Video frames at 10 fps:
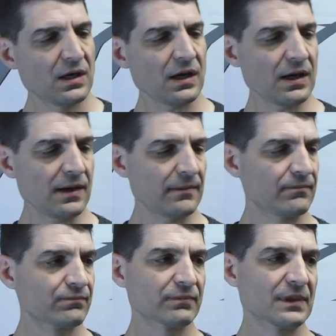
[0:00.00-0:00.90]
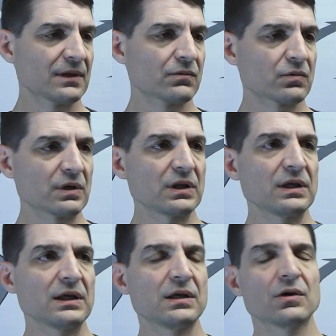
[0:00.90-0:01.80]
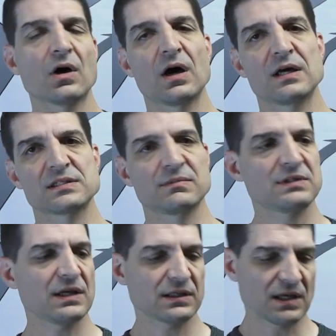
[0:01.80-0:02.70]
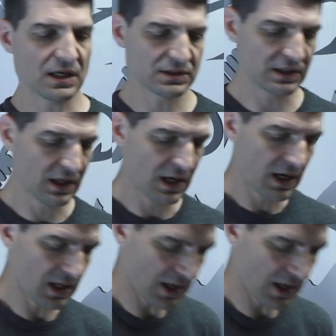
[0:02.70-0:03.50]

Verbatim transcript: Um, really awesome technology. And